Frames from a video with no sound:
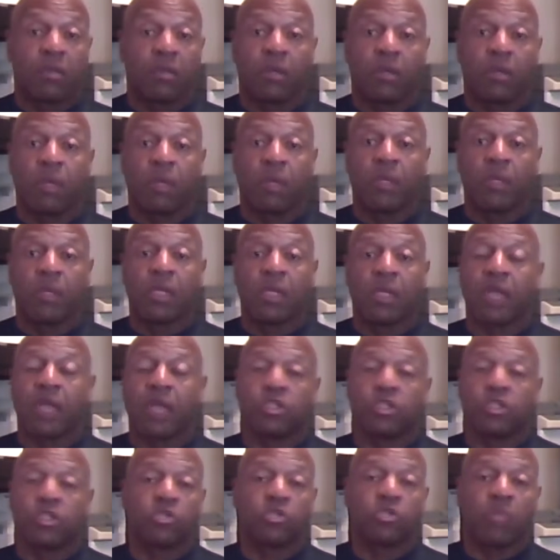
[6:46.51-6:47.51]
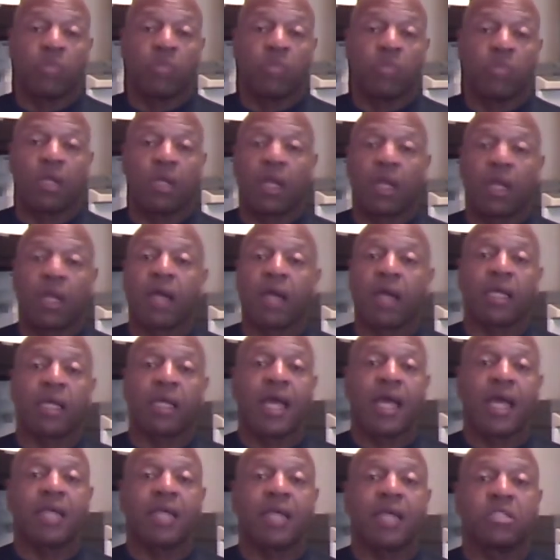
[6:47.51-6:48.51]
I mean, not just me. A lot of
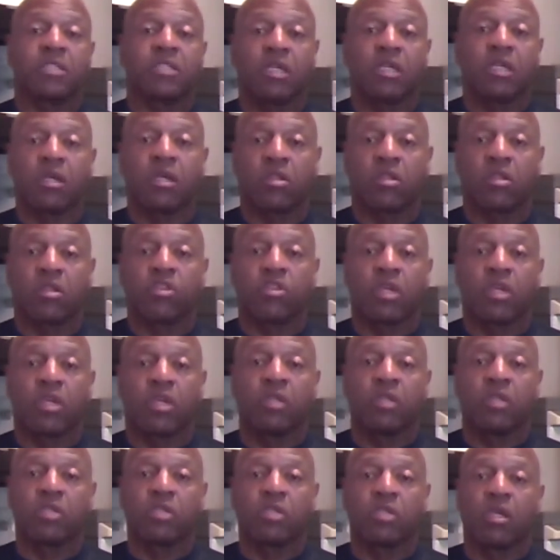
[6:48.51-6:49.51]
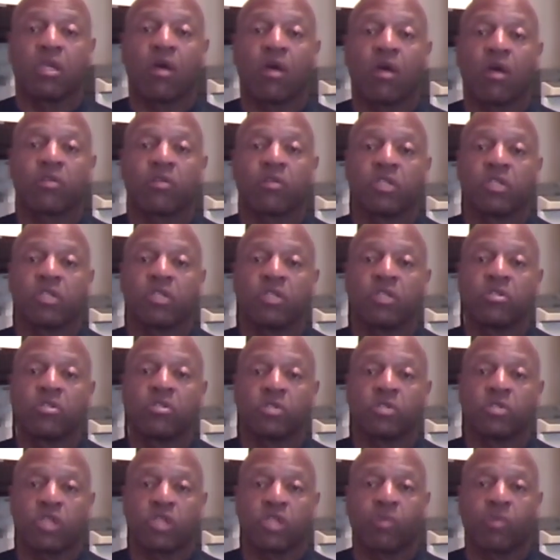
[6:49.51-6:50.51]
guys did other things in the off season to
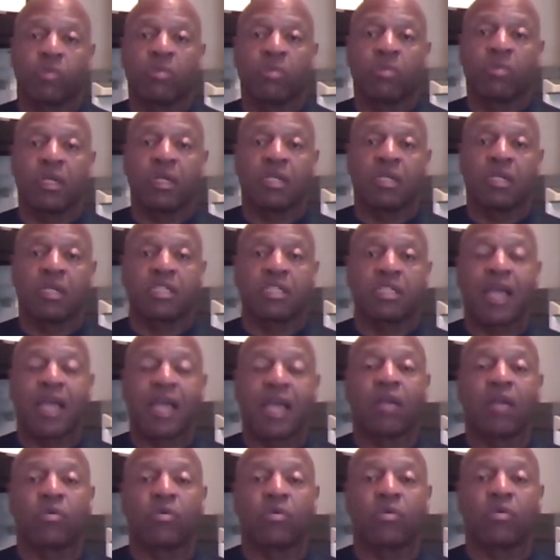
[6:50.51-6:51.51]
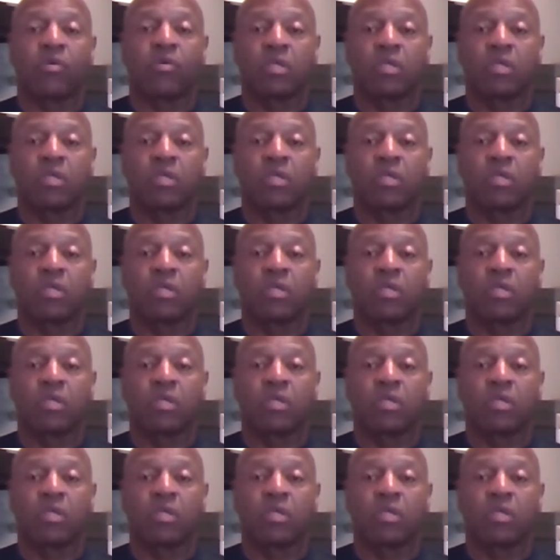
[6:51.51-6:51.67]
supplement their salaries